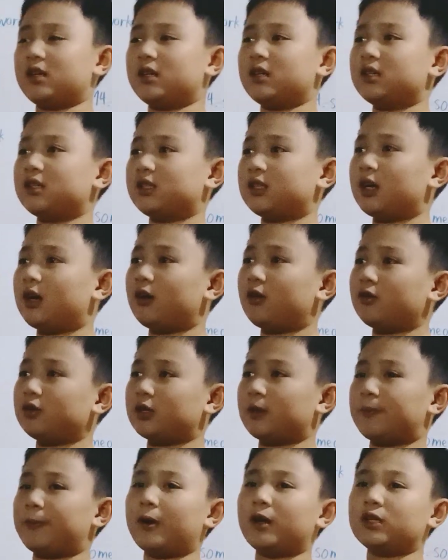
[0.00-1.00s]
so
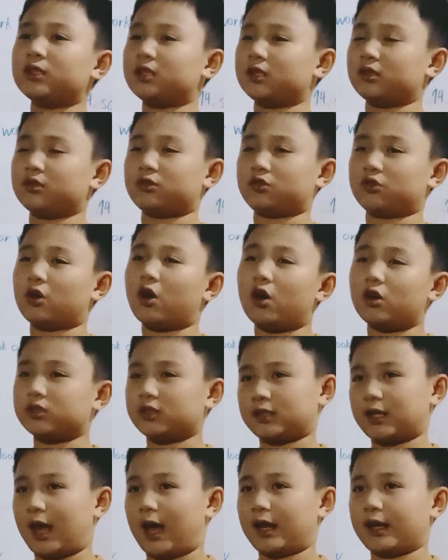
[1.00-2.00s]
the person draws
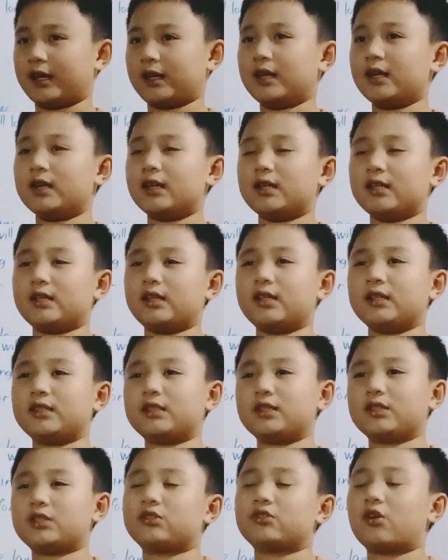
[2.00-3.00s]
that, he
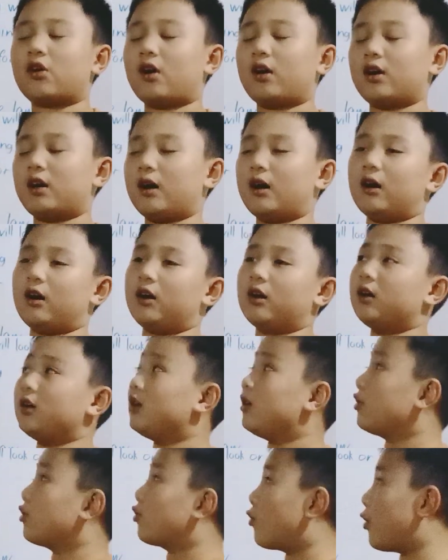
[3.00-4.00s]
just draw a
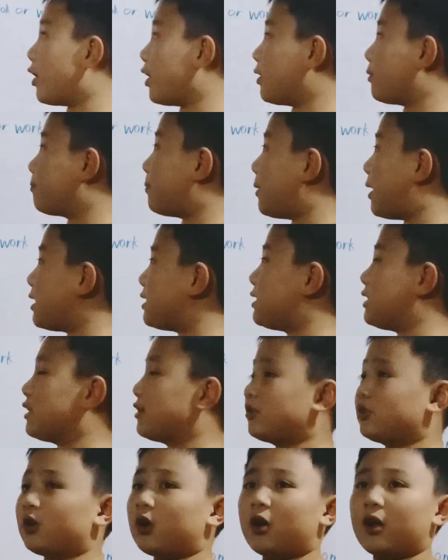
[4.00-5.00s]
quick basic
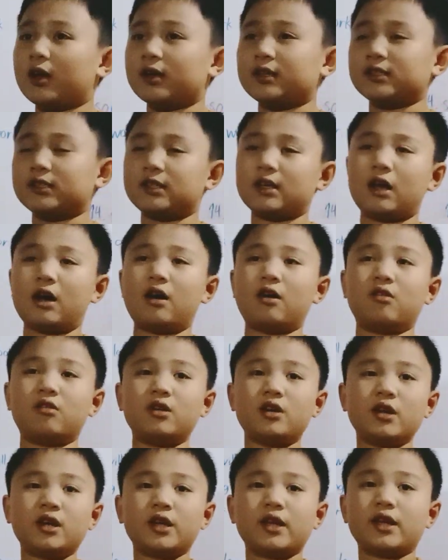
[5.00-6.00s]
drawing. So
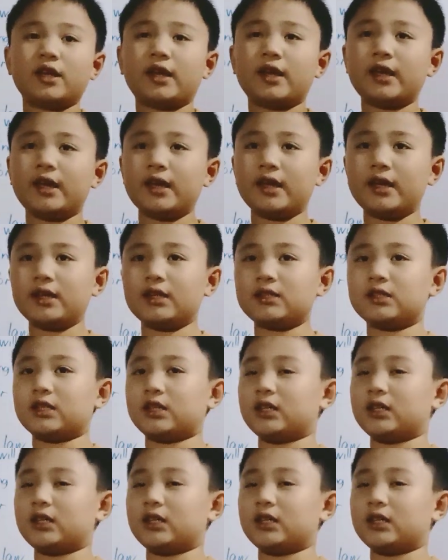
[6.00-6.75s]
he